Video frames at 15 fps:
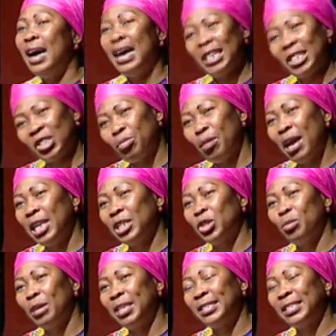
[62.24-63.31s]
I smile
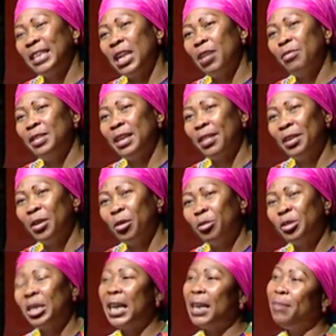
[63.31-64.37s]
to myself and I think
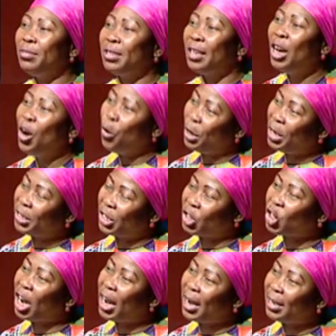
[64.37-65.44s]
of times when as a
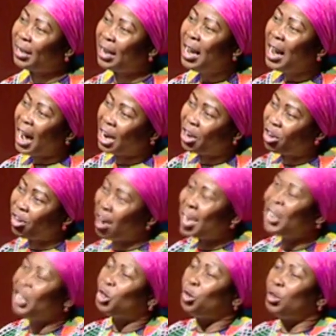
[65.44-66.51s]
child I'd
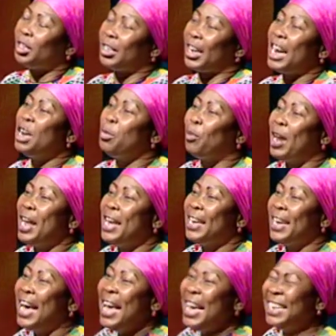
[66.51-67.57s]
run into the rain
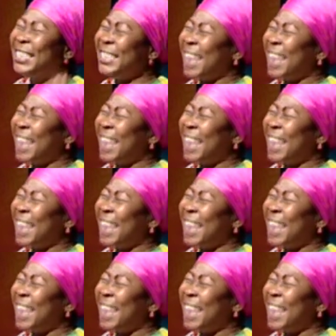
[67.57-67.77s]
playing